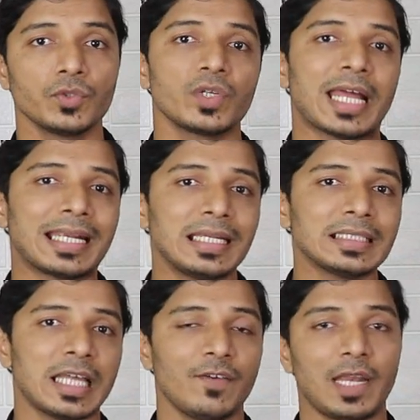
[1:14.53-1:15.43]
You should at
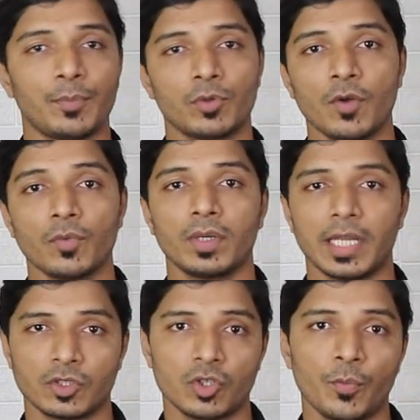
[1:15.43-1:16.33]
least have a laptop or
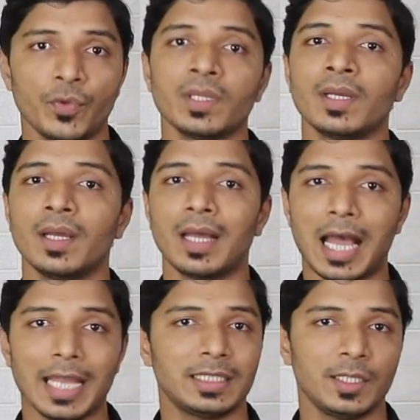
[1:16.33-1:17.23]
desktop with
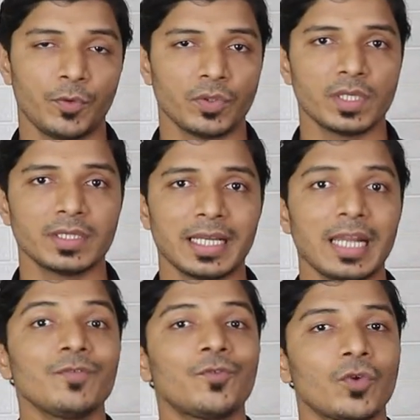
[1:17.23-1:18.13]
i three processor
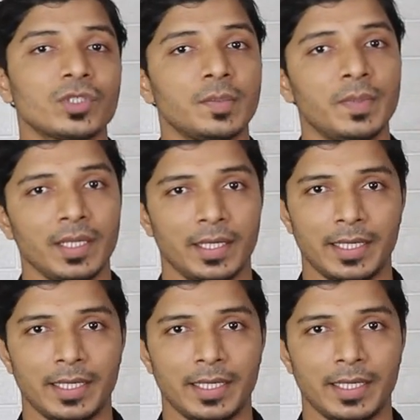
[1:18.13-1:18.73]
and four G B